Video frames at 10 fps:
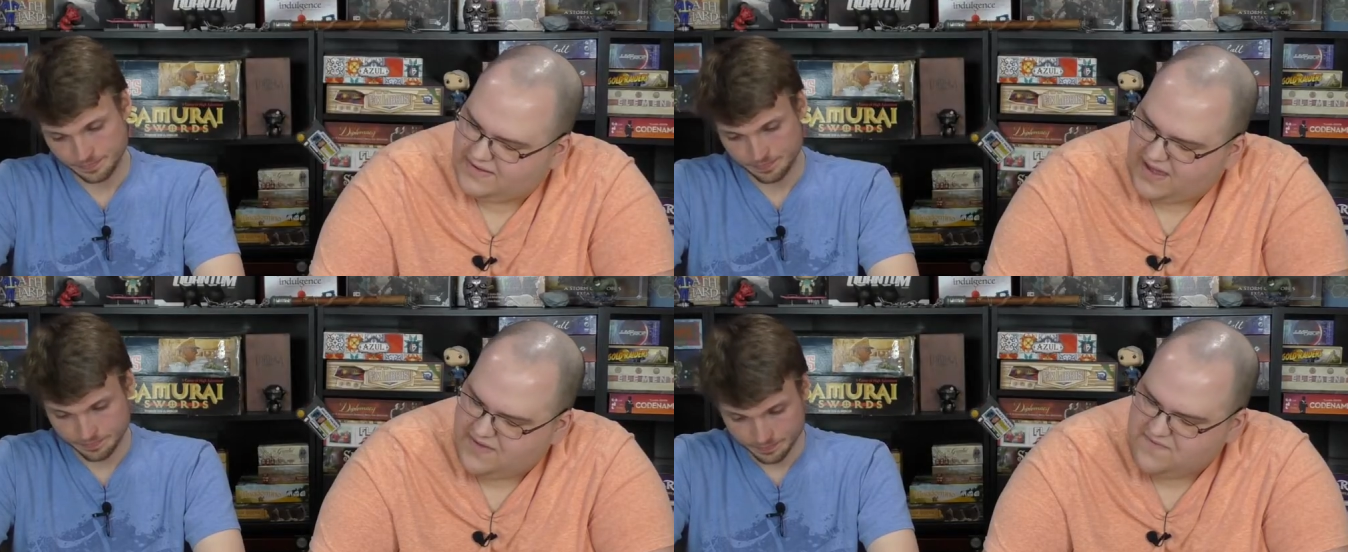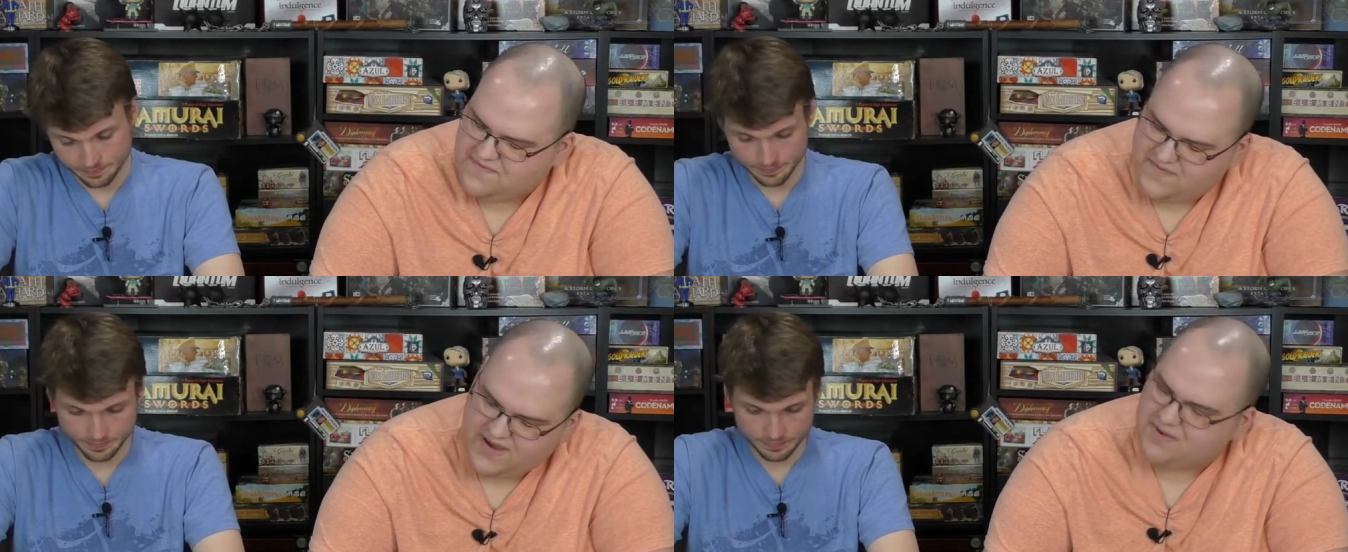Speaker 1: I
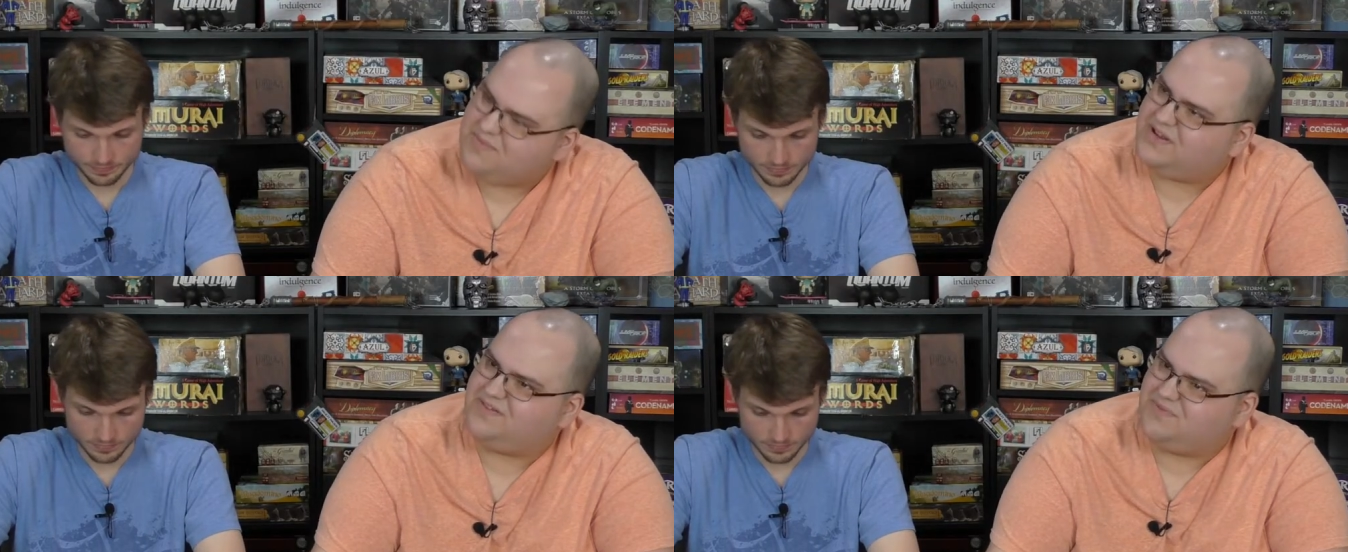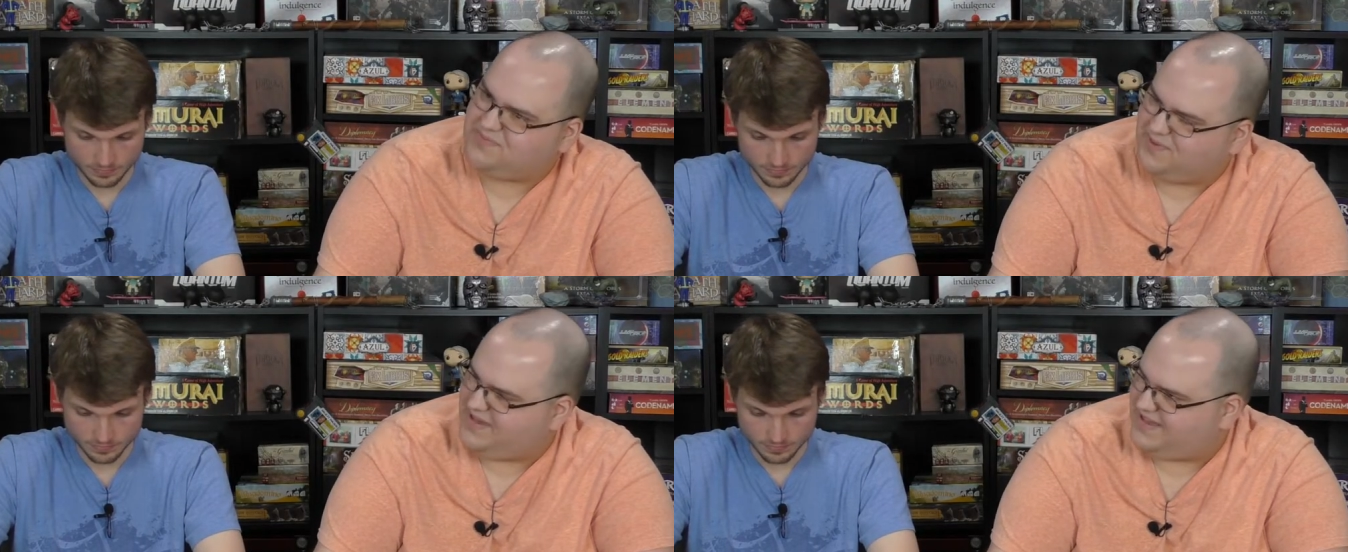very much
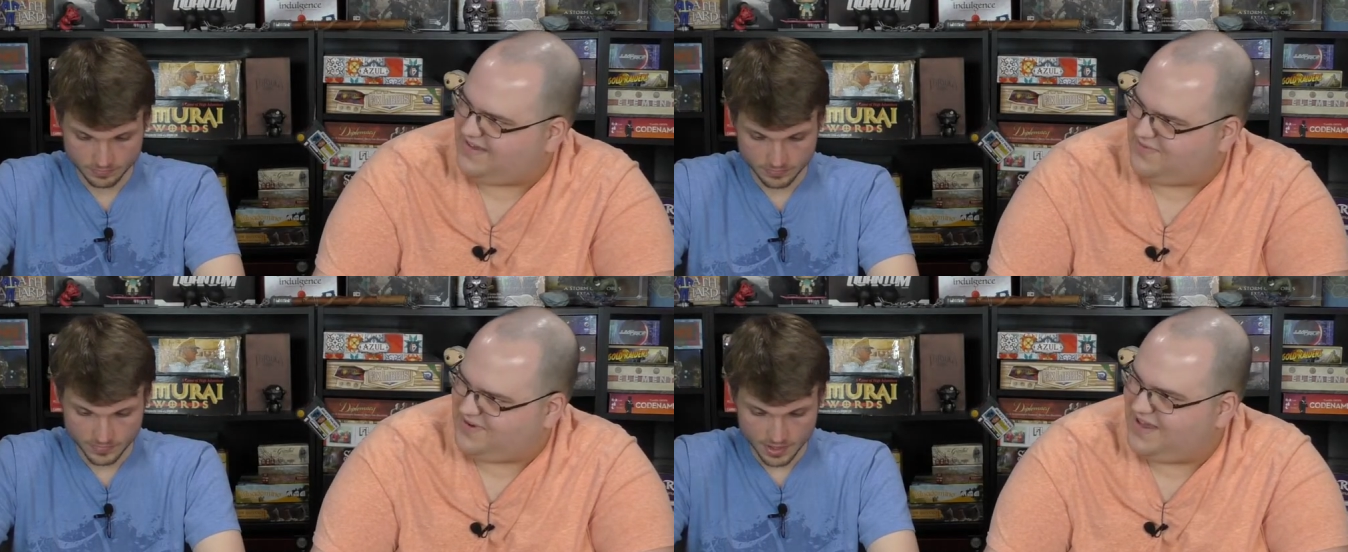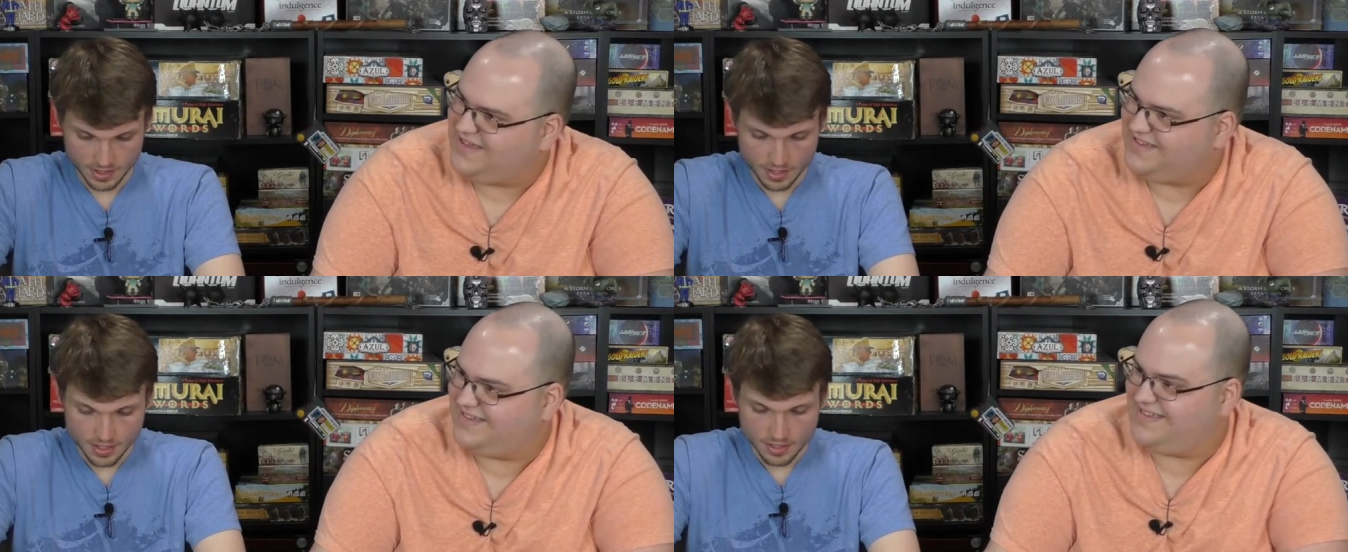misplayed that one.
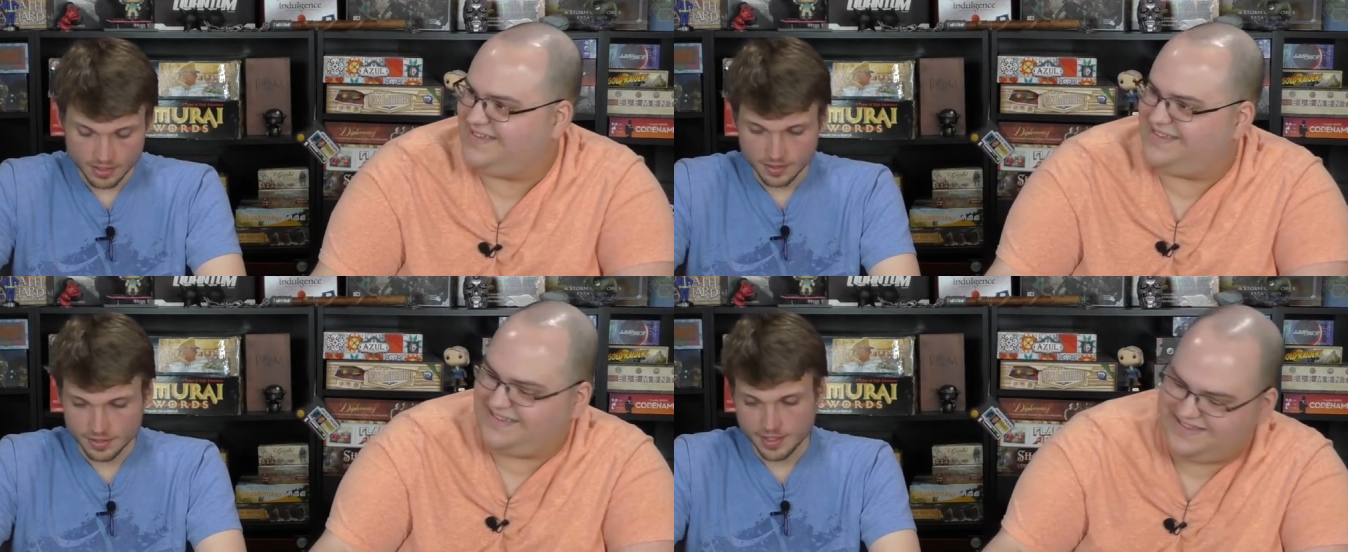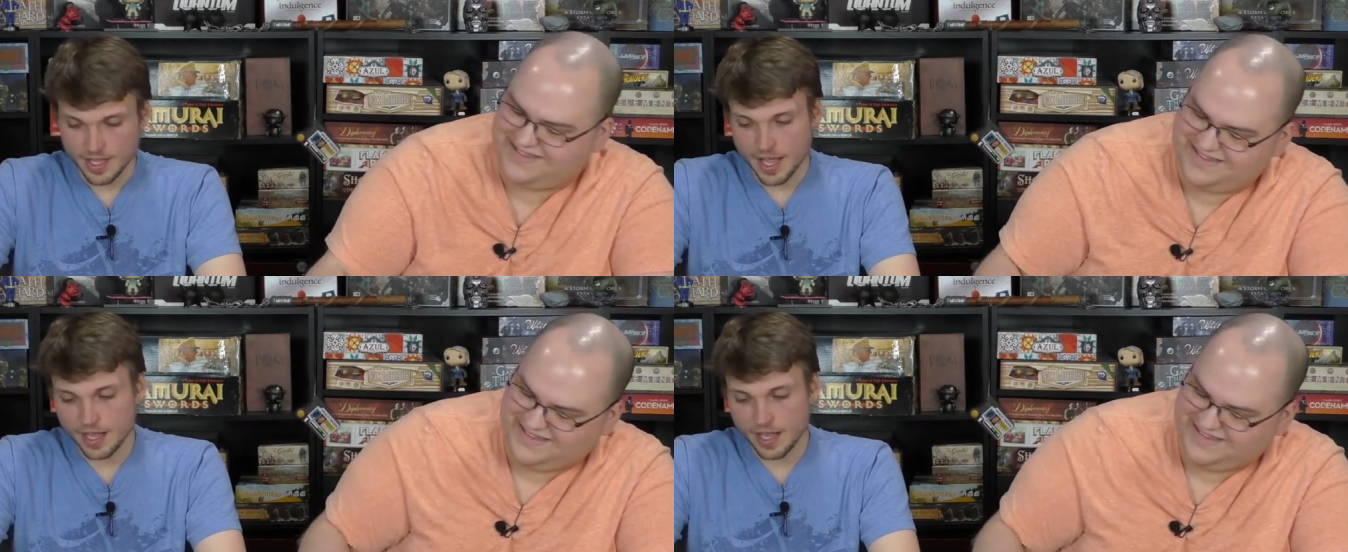Yep. Yeah,